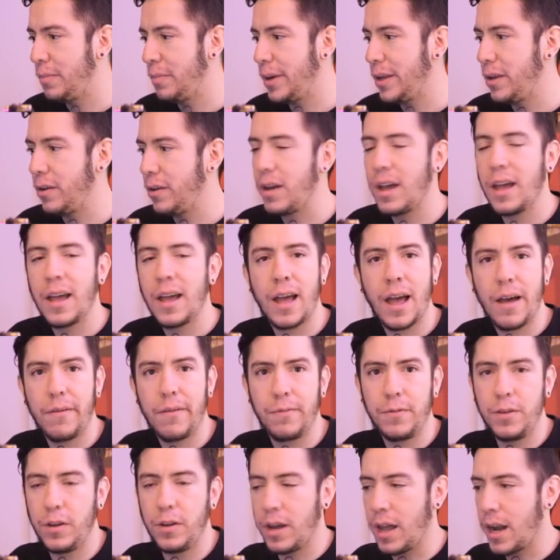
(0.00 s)
but you can
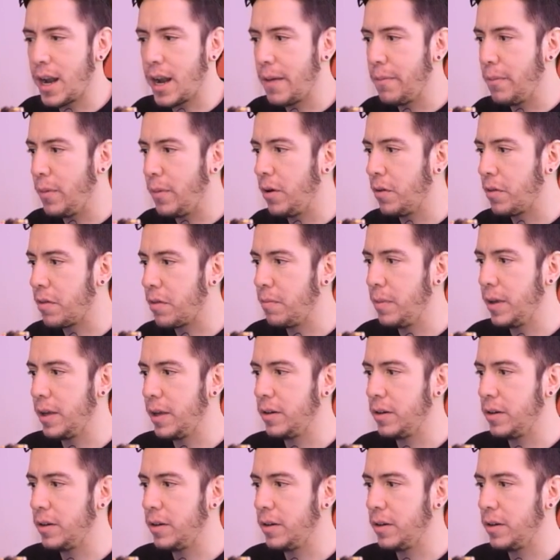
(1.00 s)
have both,